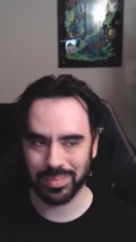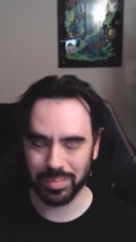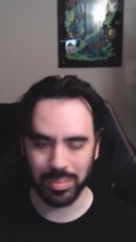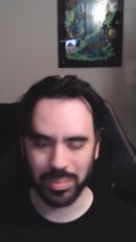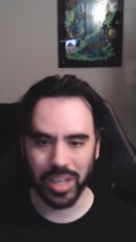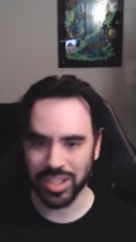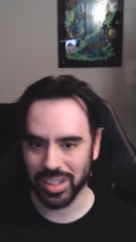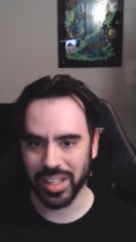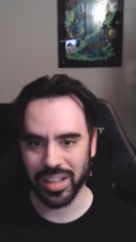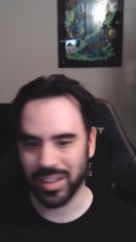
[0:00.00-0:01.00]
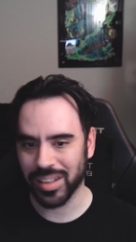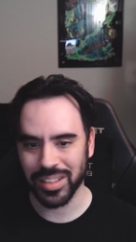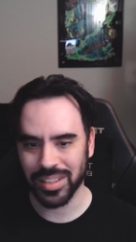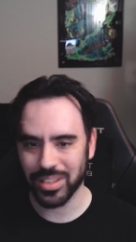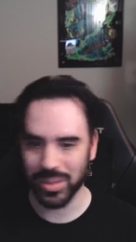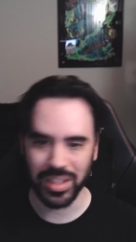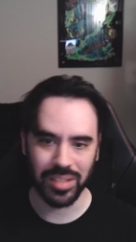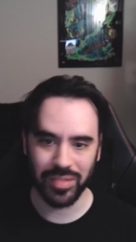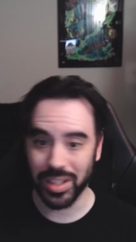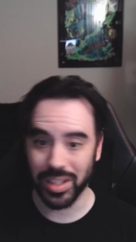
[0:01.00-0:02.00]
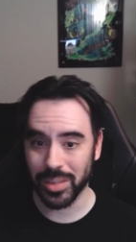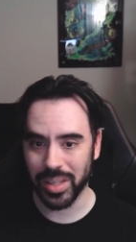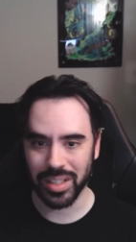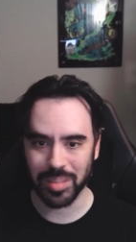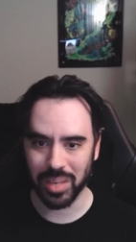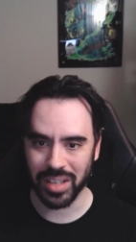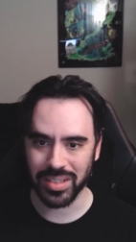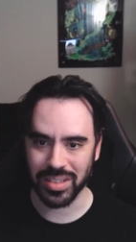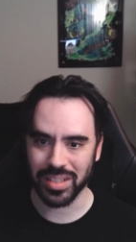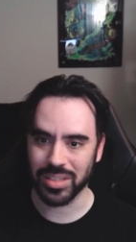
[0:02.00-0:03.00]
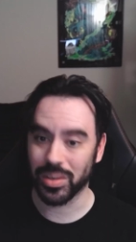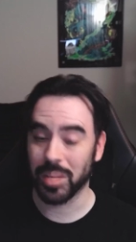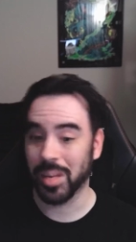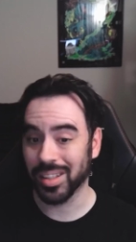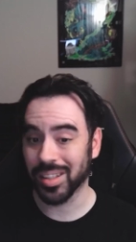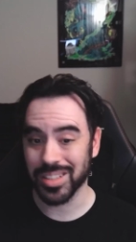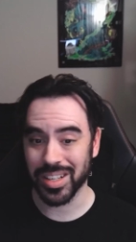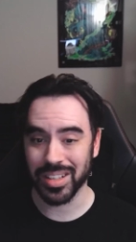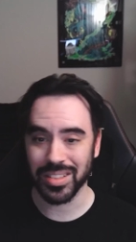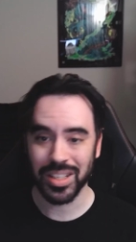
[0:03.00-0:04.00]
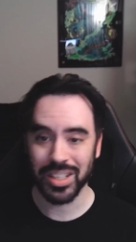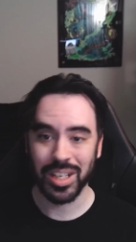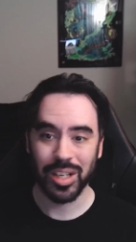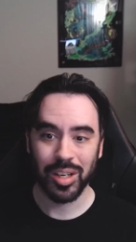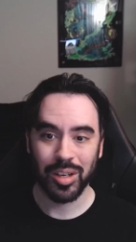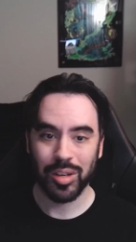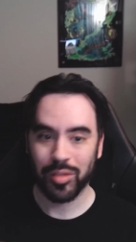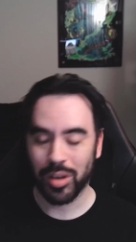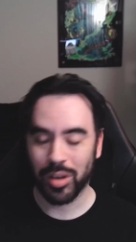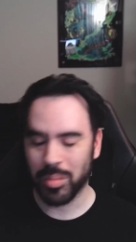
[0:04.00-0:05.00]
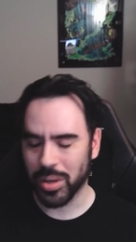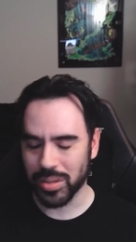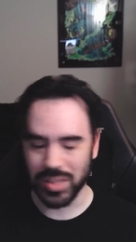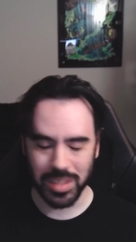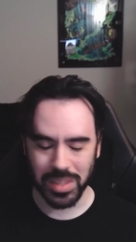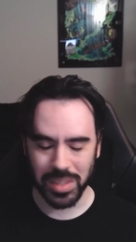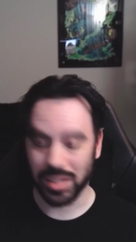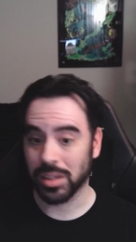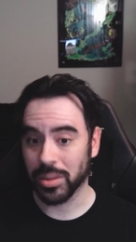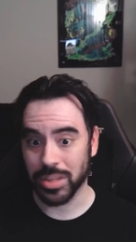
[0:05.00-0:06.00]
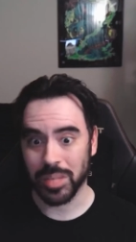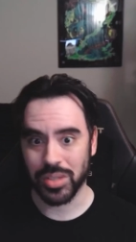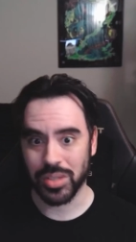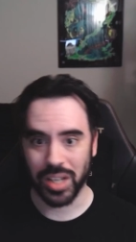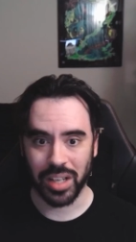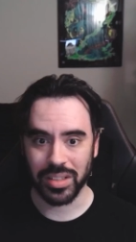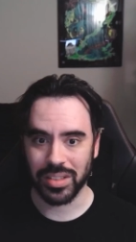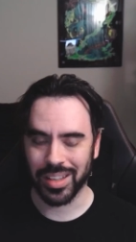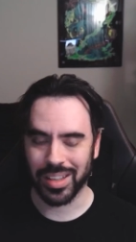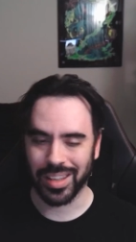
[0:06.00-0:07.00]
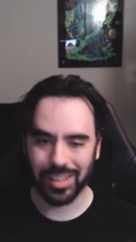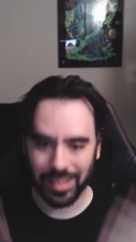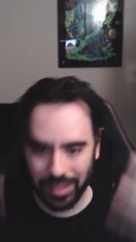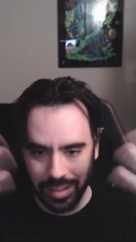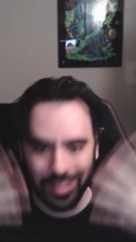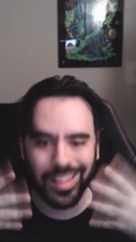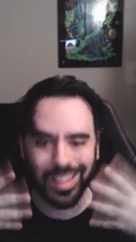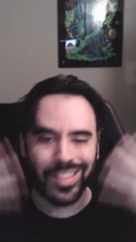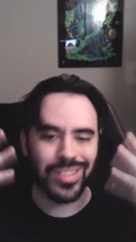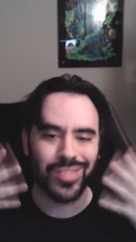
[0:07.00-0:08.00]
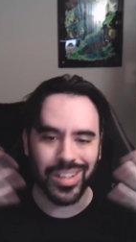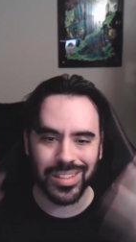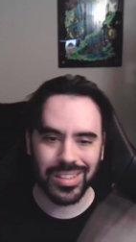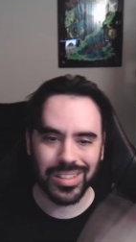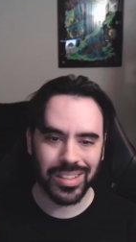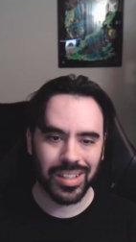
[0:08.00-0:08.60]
much later into the video editing process. So I apologize for most of these being close-up shots and and this face.